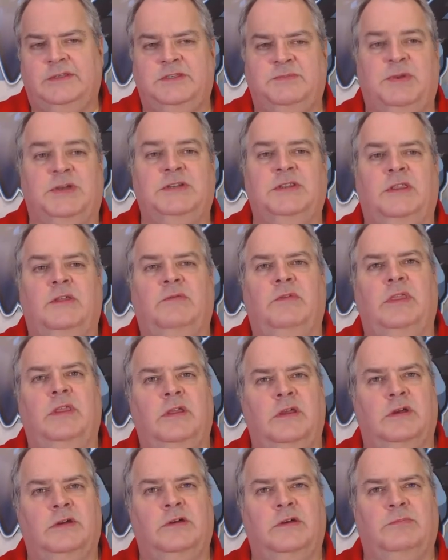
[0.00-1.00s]
especially with the
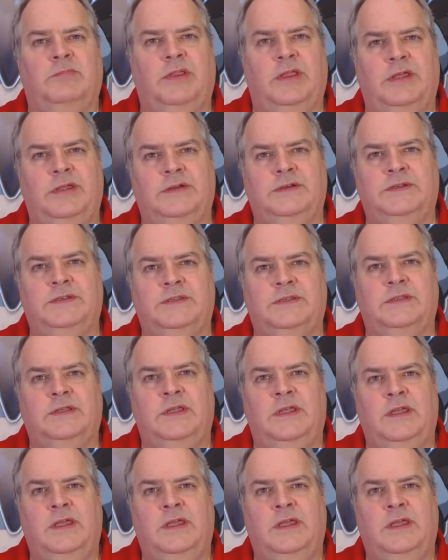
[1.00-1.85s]
younger players.